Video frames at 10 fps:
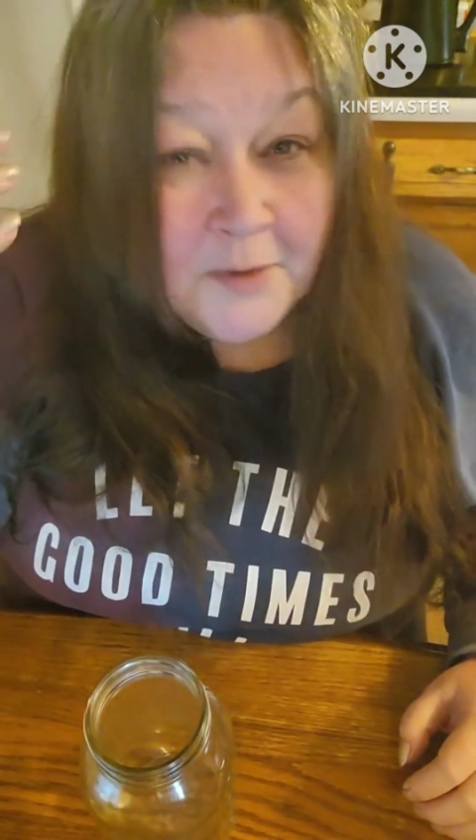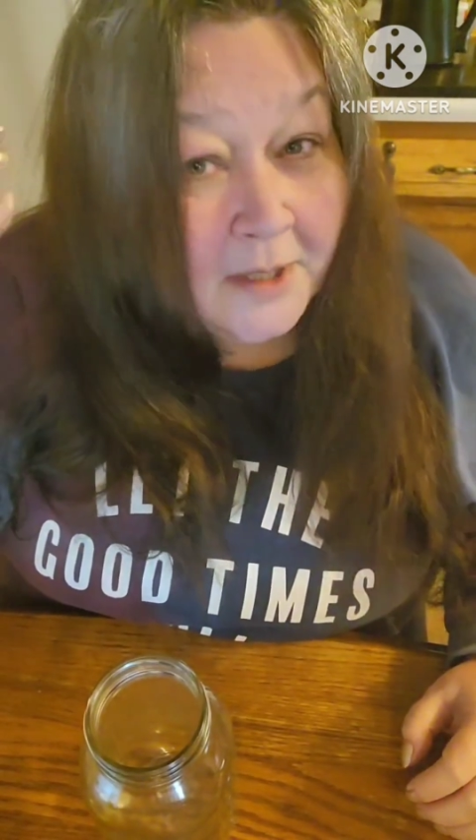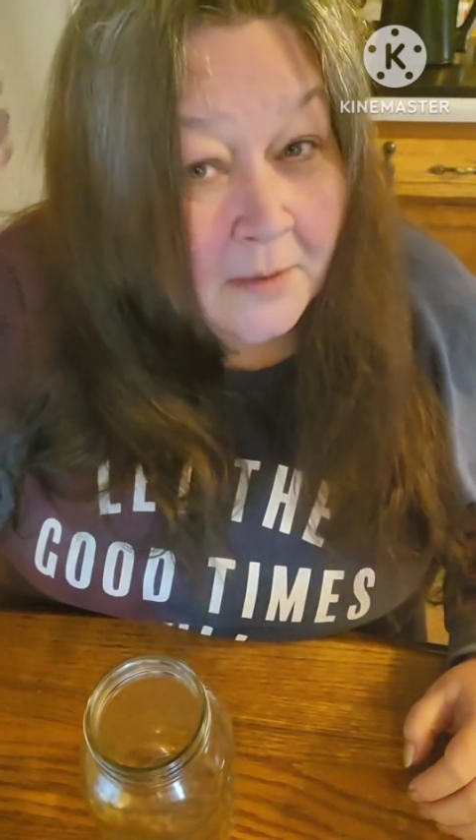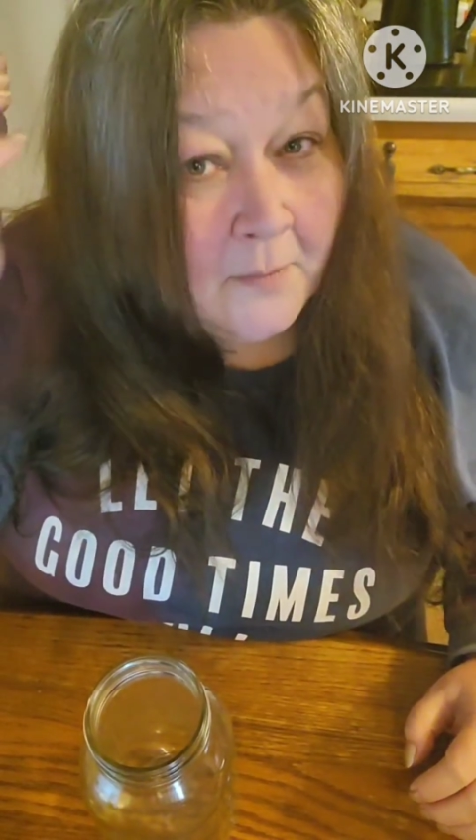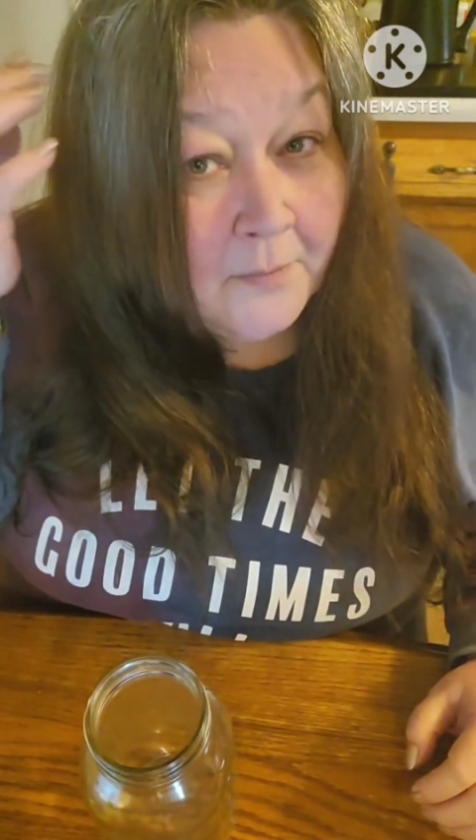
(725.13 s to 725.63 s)

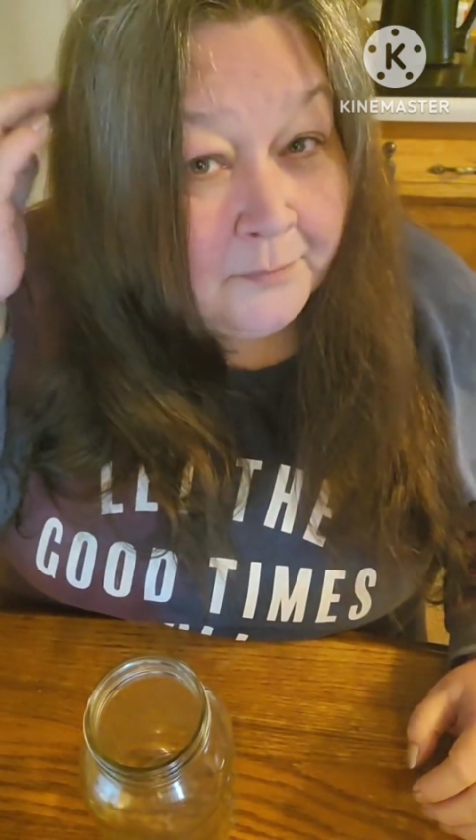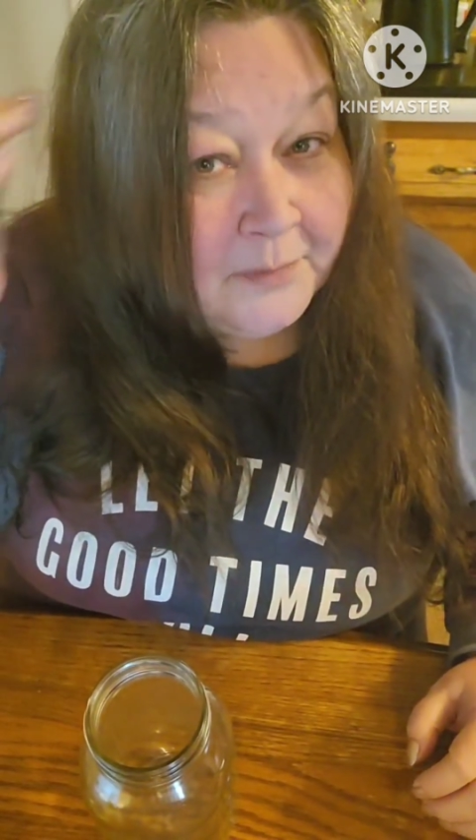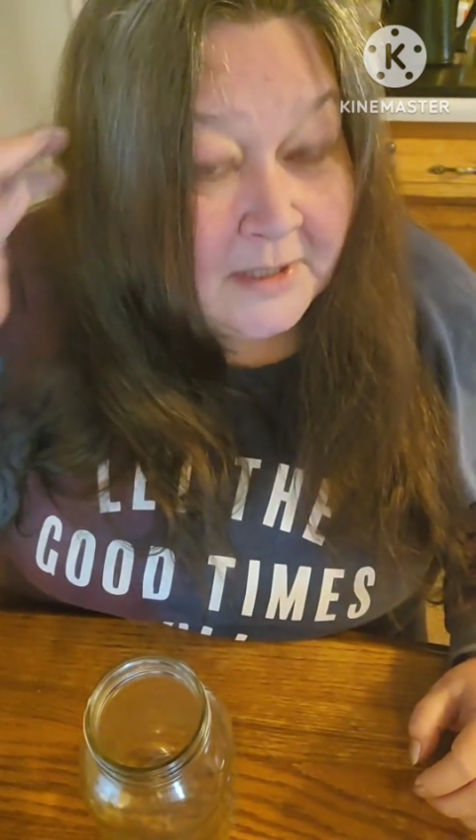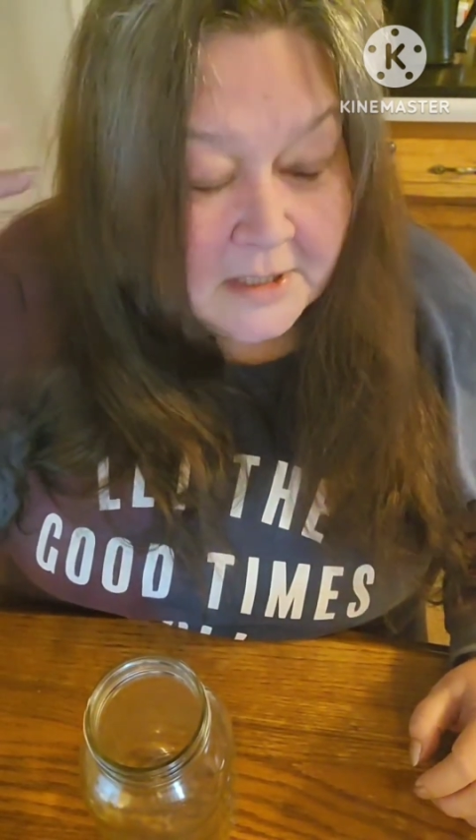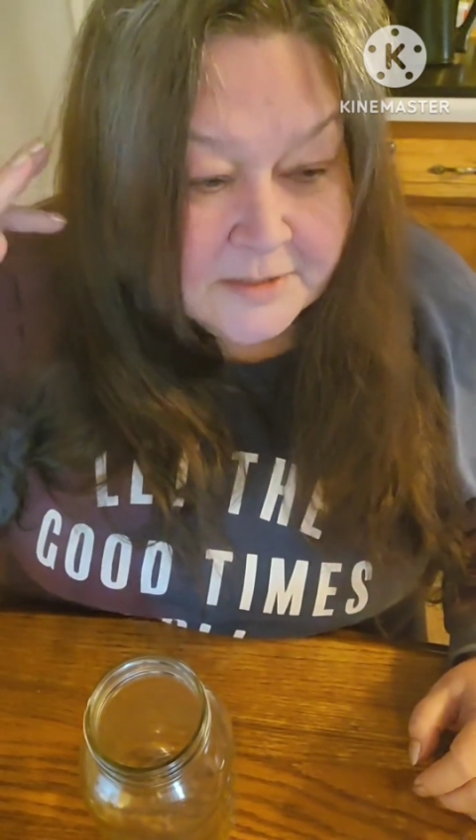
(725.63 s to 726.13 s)
but
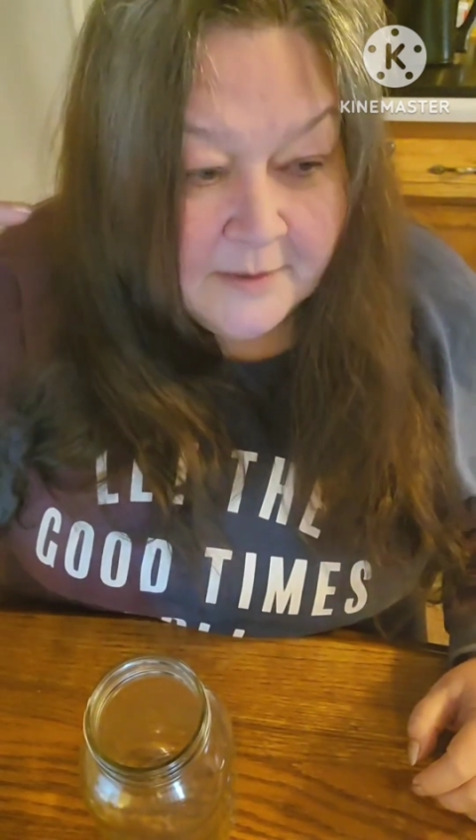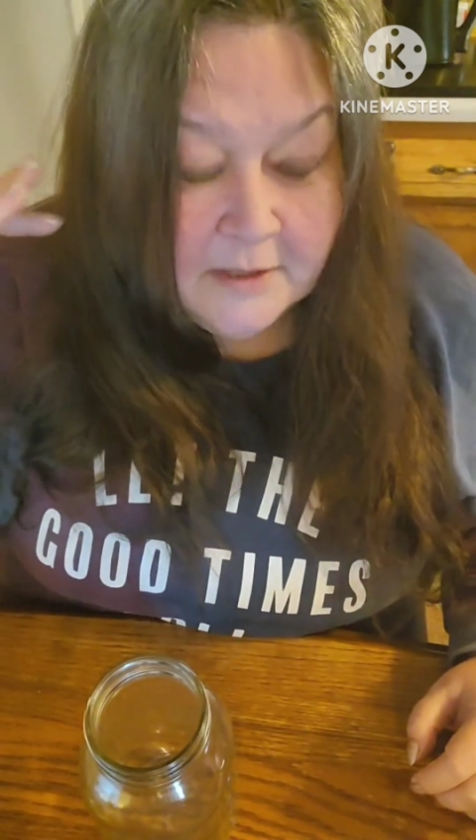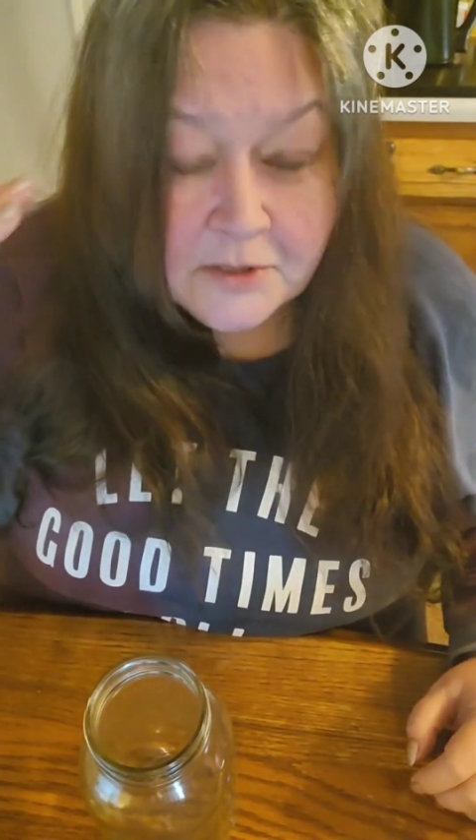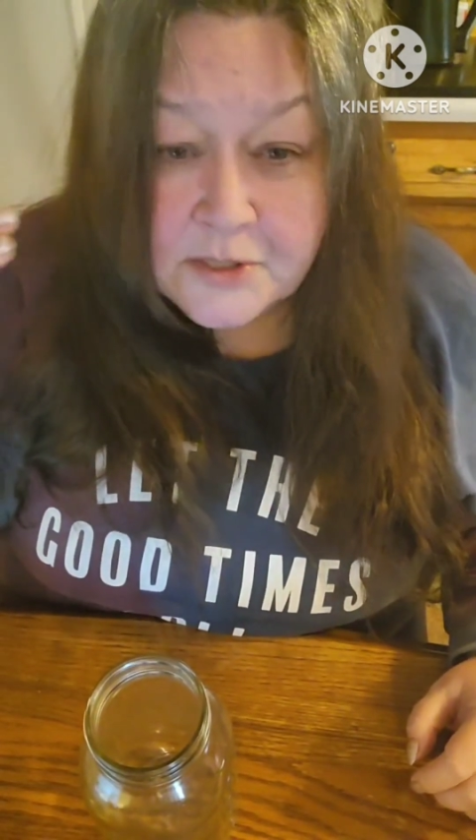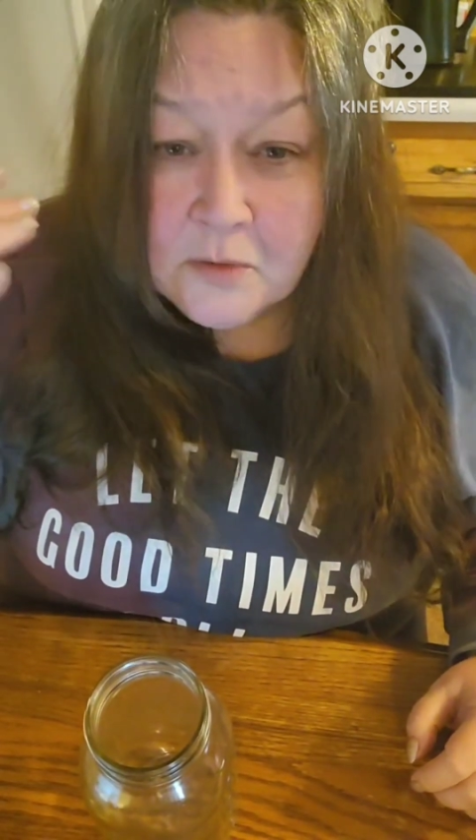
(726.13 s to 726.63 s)
because my hair's